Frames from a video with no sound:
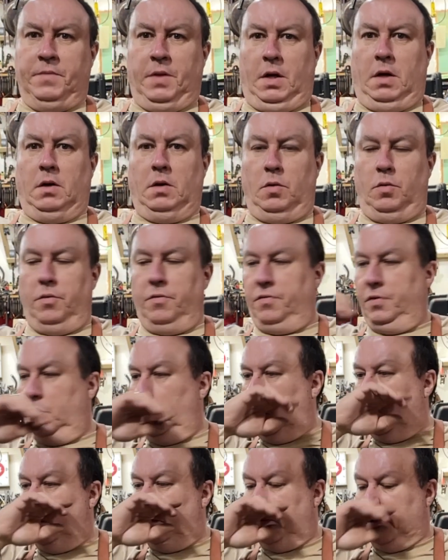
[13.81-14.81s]

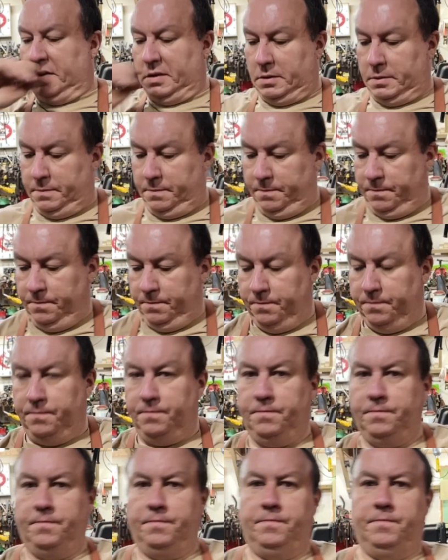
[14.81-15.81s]
review of
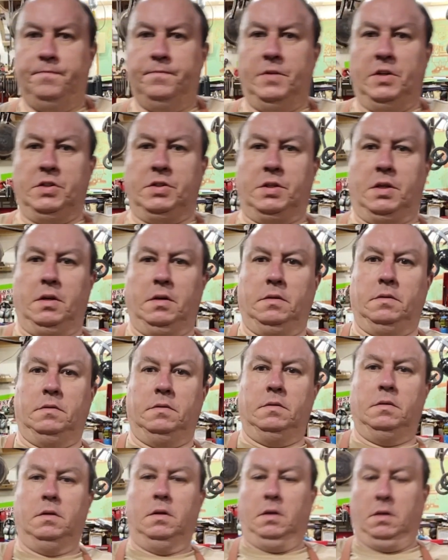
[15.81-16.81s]
this thing.
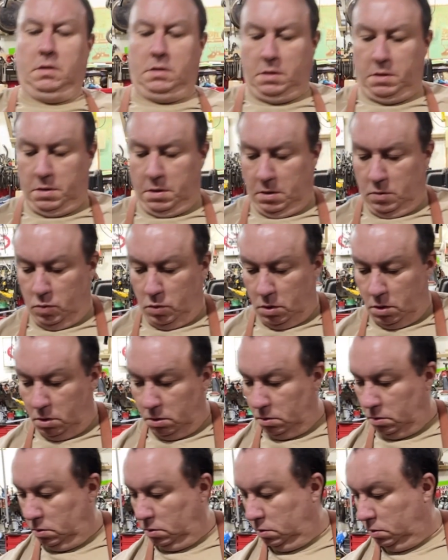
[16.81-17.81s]
It's a Dewalt.
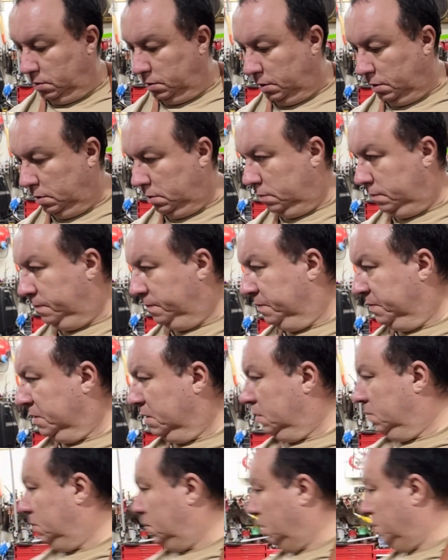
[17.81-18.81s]
Hold on.
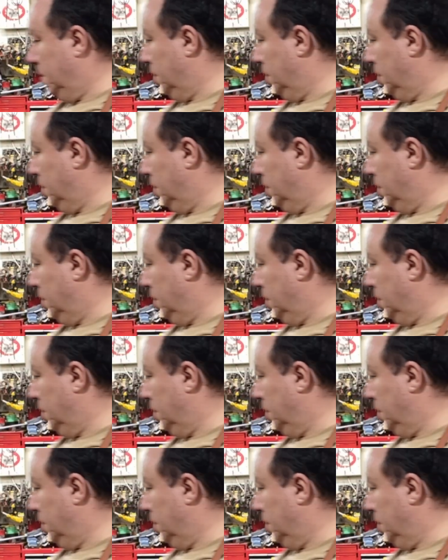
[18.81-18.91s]
Get my